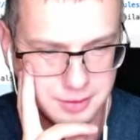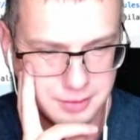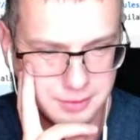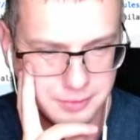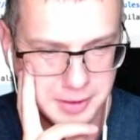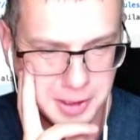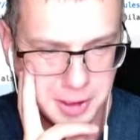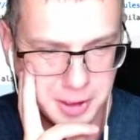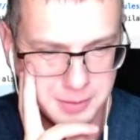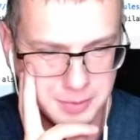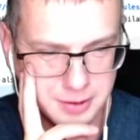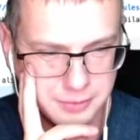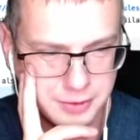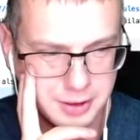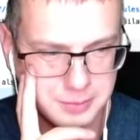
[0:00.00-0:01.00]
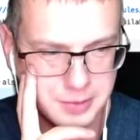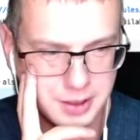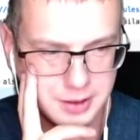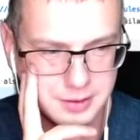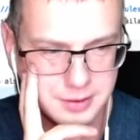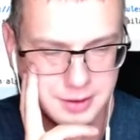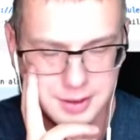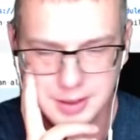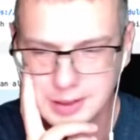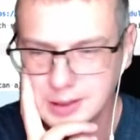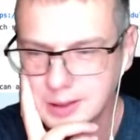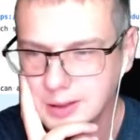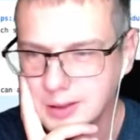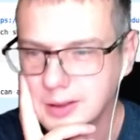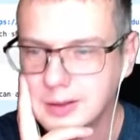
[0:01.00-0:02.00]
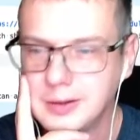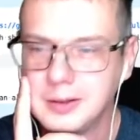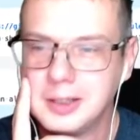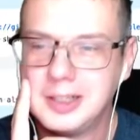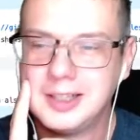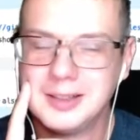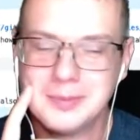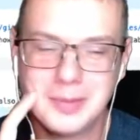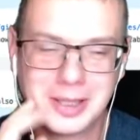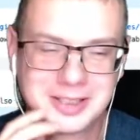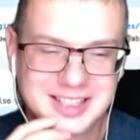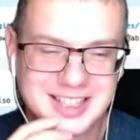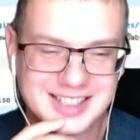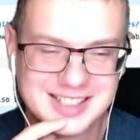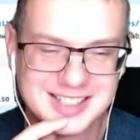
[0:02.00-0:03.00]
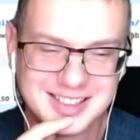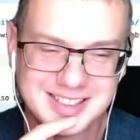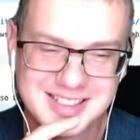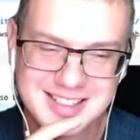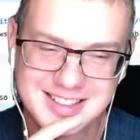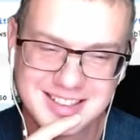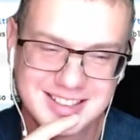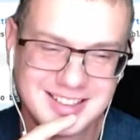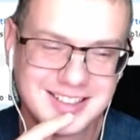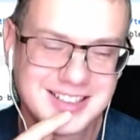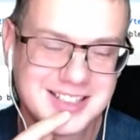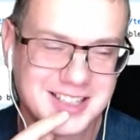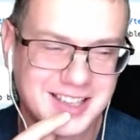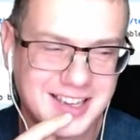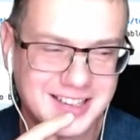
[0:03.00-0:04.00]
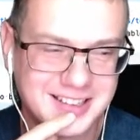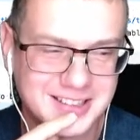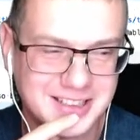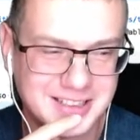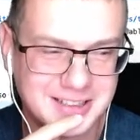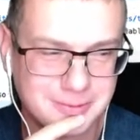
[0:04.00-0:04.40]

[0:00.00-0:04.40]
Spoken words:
valuable feedback. But yes, it is a headache